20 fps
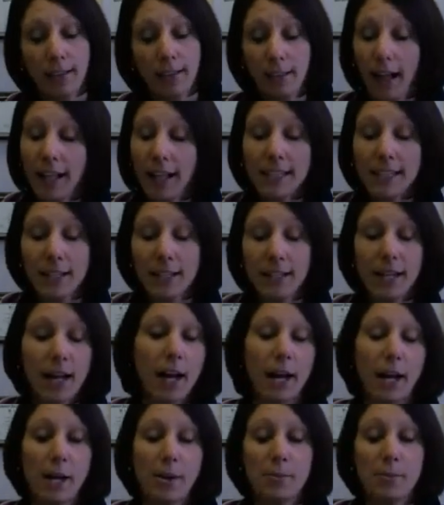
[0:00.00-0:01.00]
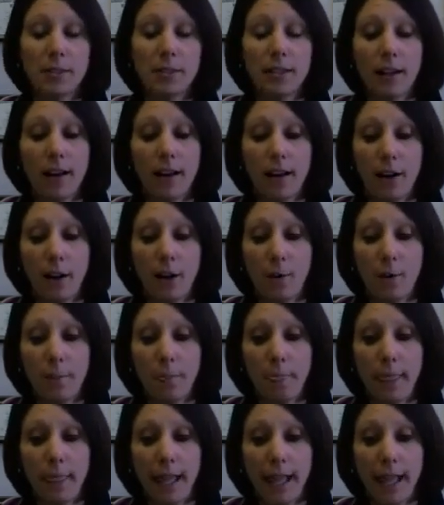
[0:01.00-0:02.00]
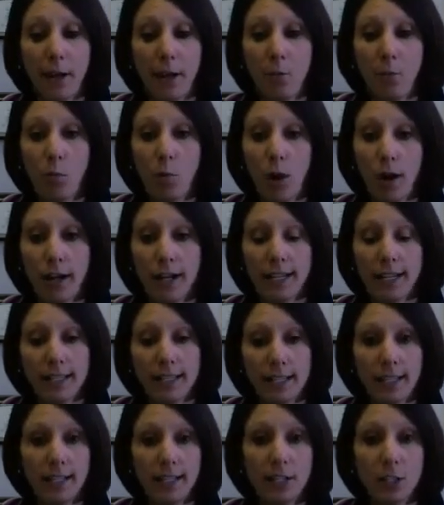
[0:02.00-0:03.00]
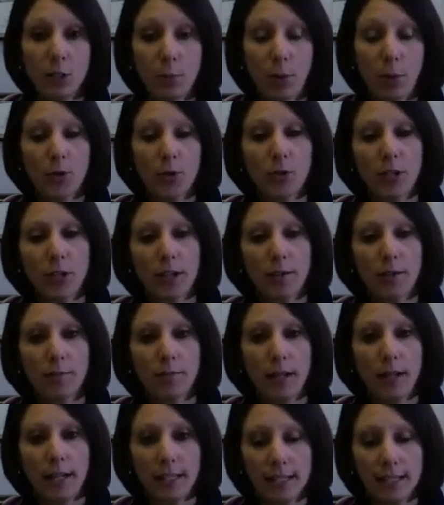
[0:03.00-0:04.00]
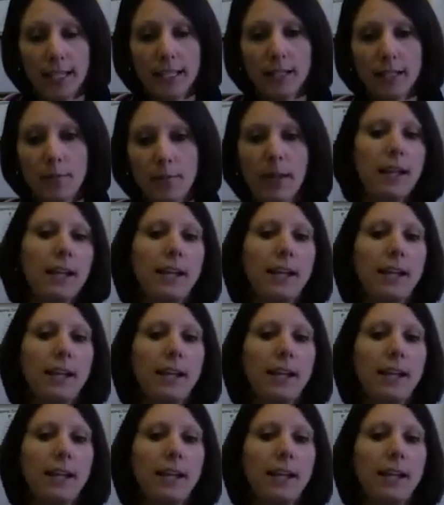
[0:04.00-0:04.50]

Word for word: lots of times um, they want a seasoned person. Seasoned